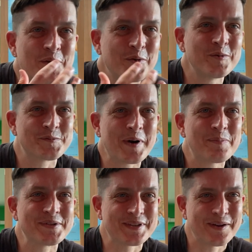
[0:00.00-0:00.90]
who's
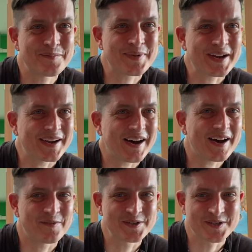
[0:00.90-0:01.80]
represented by
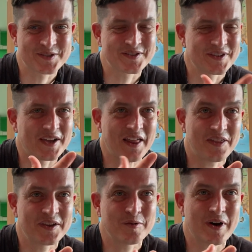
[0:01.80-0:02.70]
God, which is, I
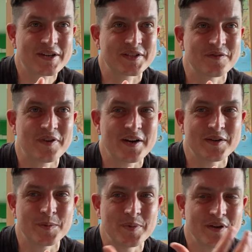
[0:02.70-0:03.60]
think you actually find
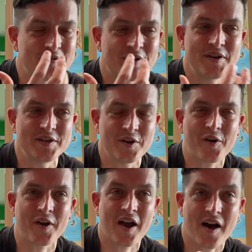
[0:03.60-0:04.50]
it to be a very
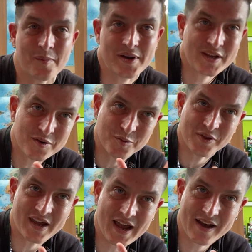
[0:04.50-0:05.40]
dark comedy who
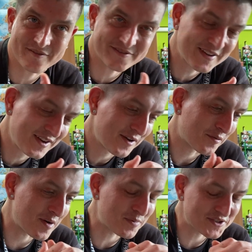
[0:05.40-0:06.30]
they have
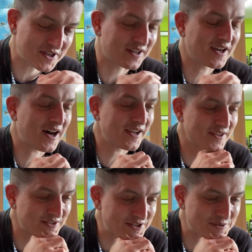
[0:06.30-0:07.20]
represent God
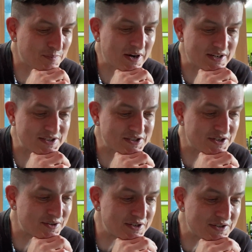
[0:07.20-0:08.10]
in this manga
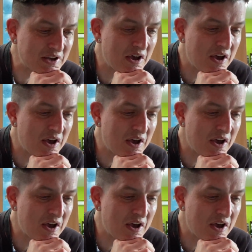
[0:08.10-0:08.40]
series.